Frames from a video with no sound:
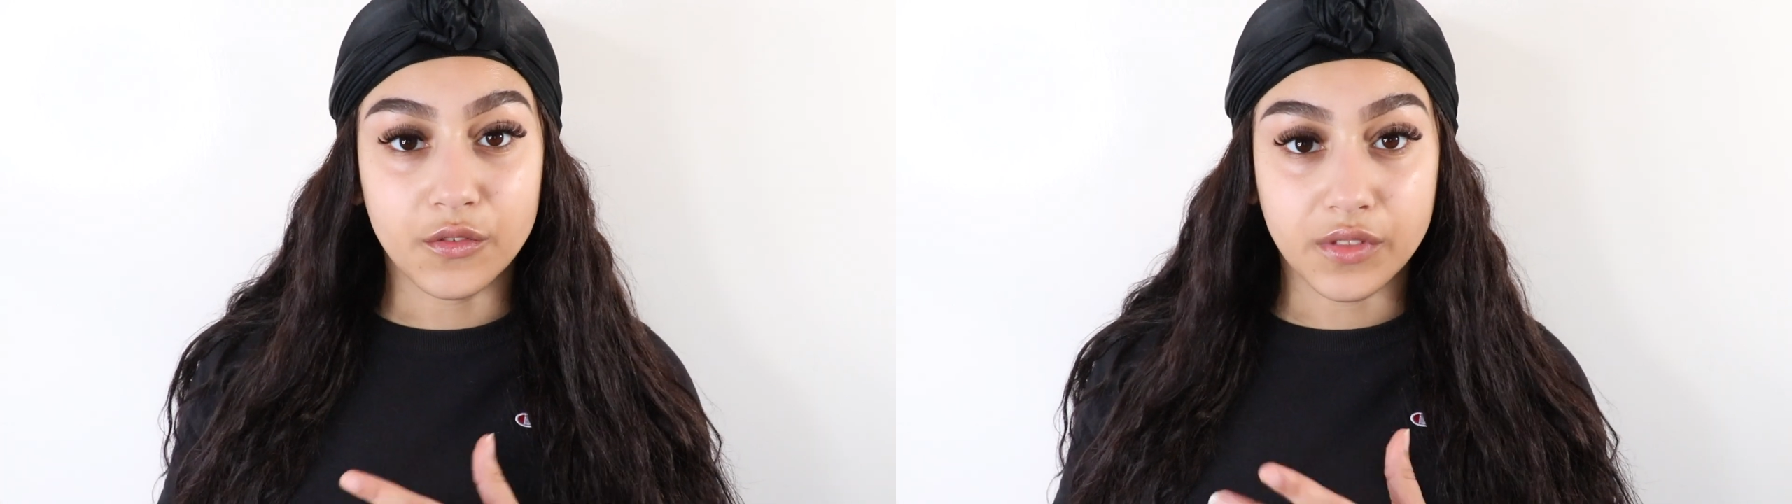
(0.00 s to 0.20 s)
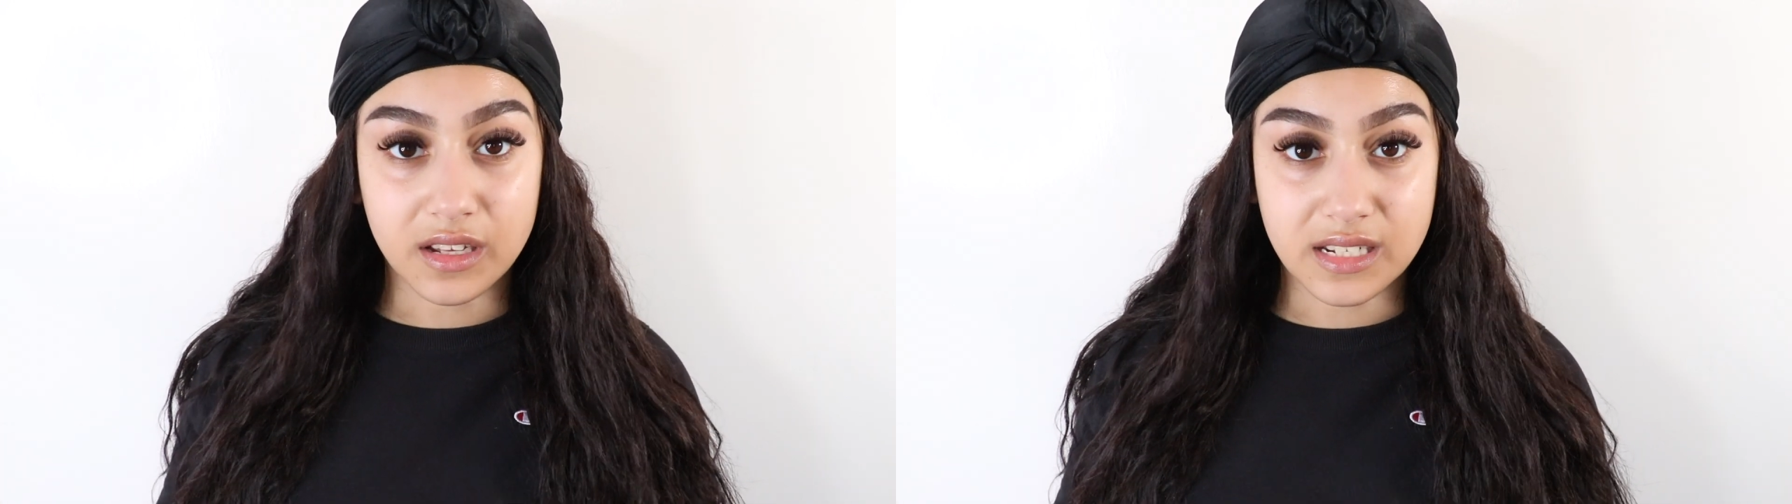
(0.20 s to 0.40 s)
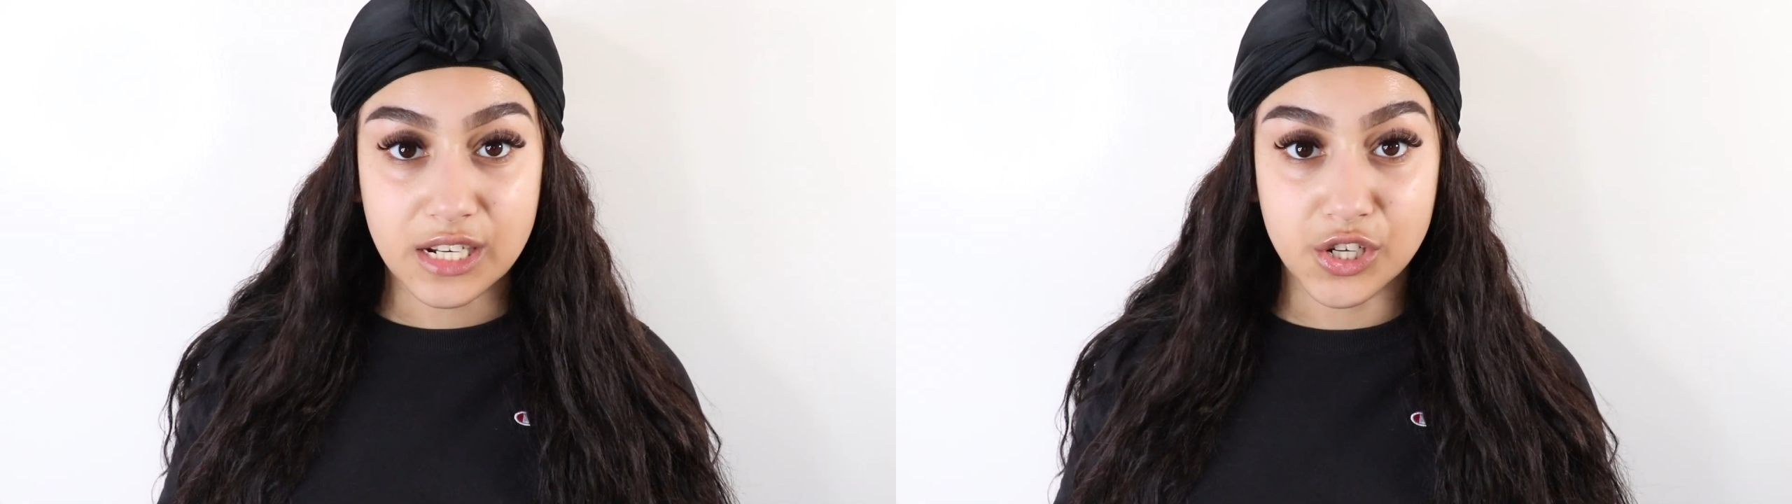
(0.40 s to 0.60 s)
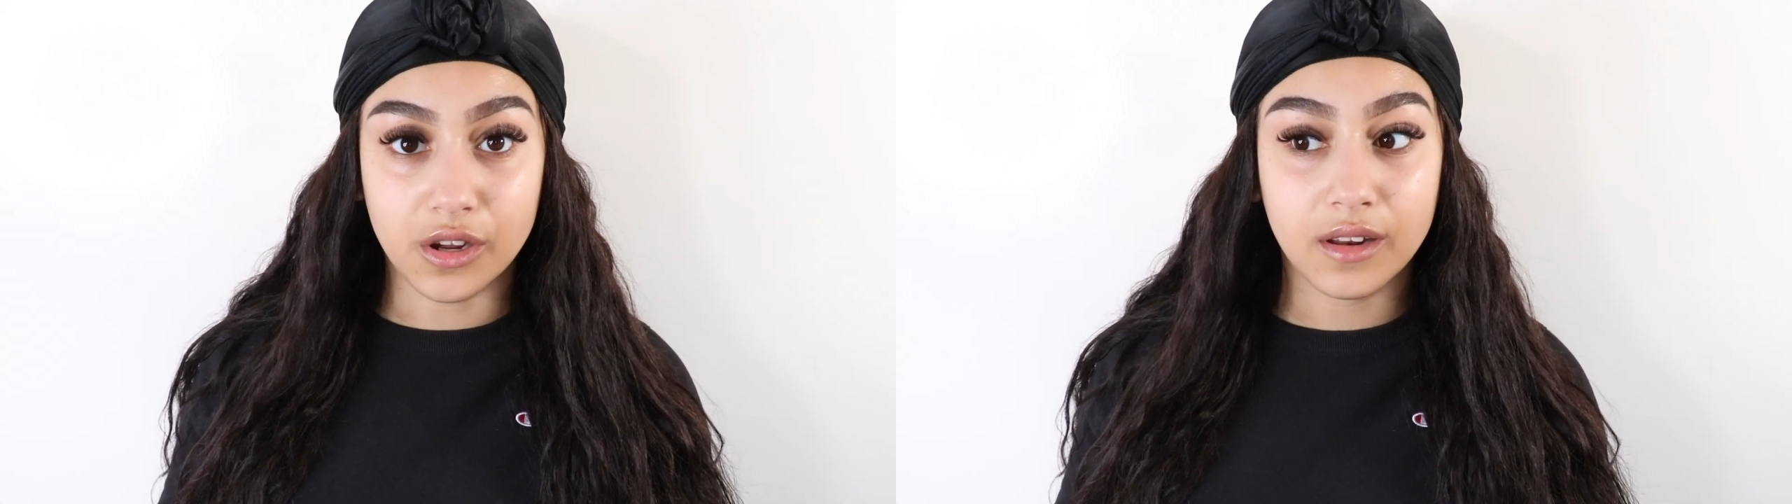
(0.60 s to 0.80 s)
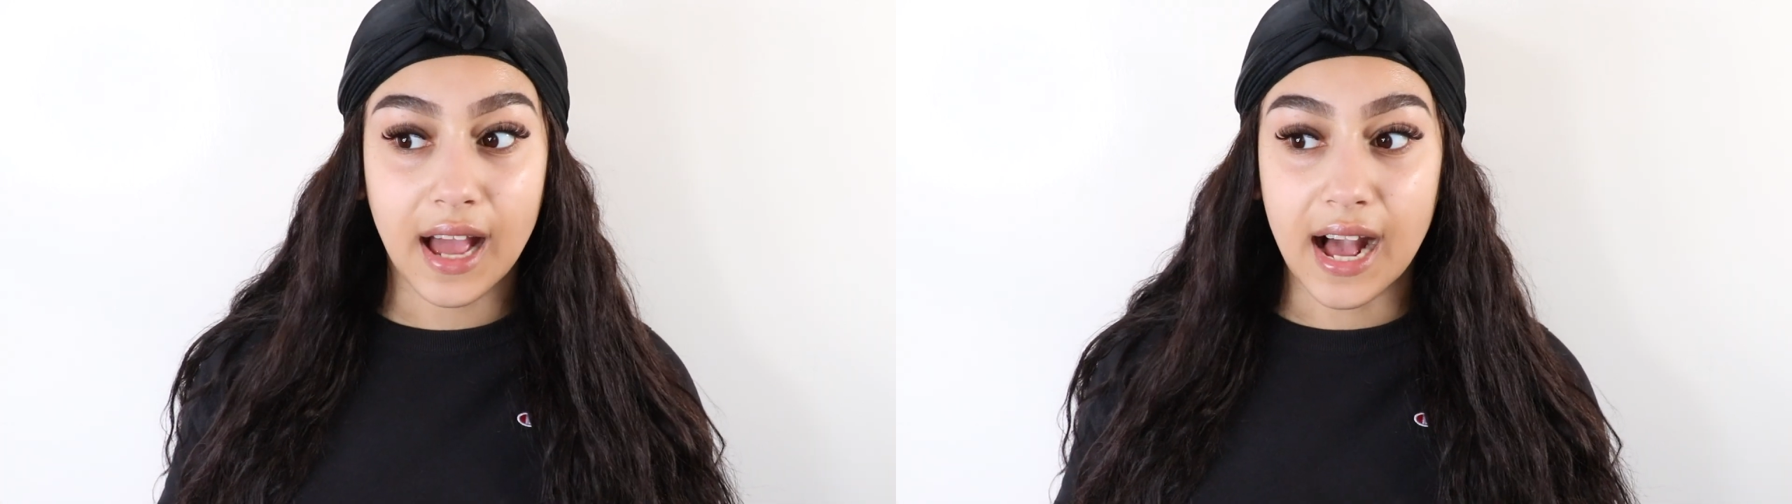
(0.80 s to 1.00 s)
of the
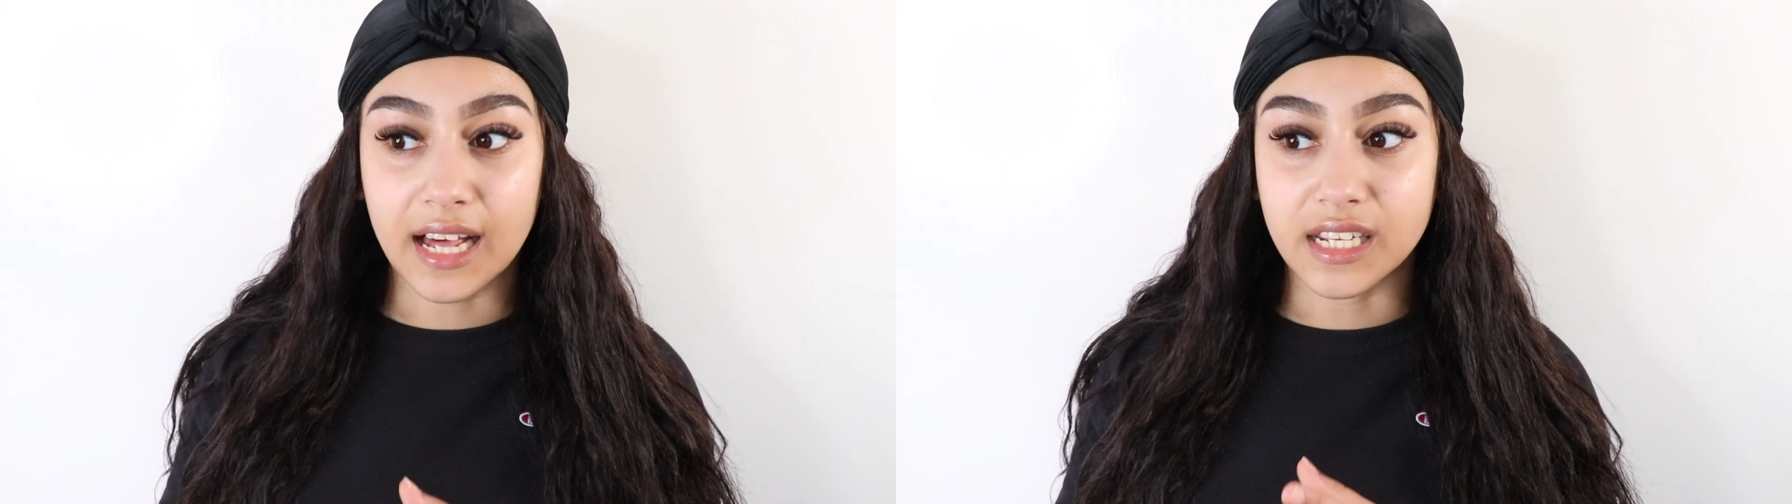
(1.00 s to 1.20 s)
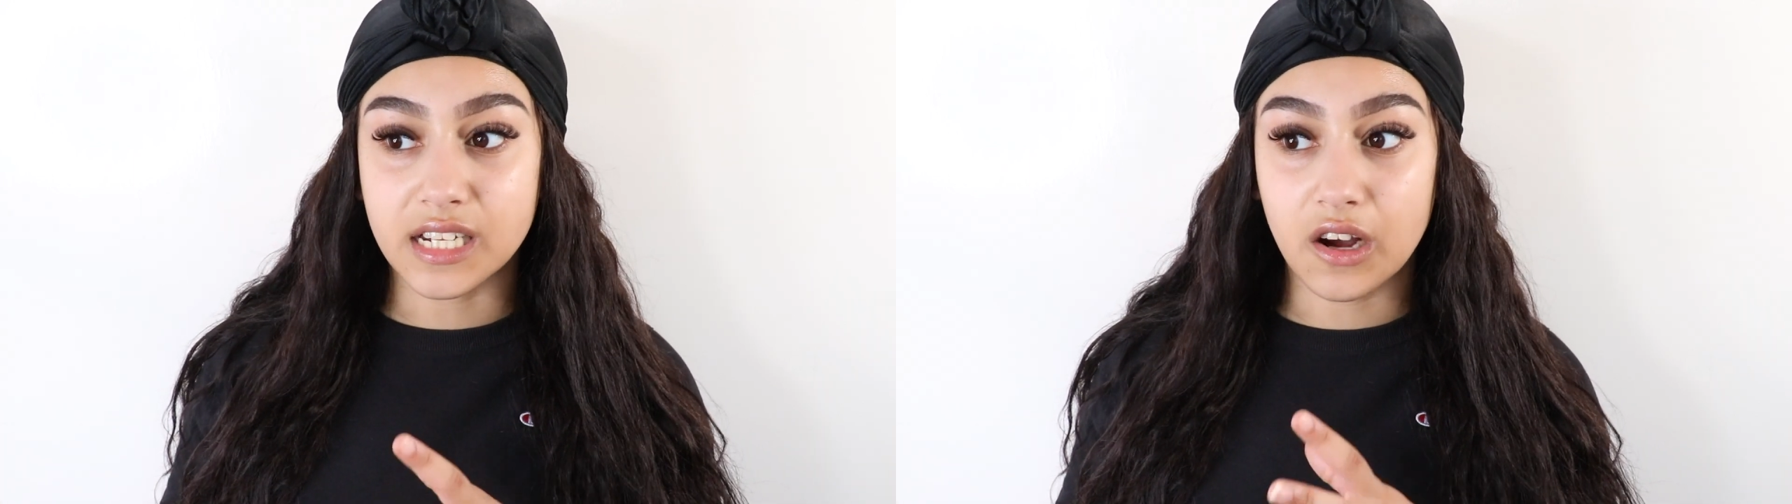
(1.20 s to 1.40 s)
condition, and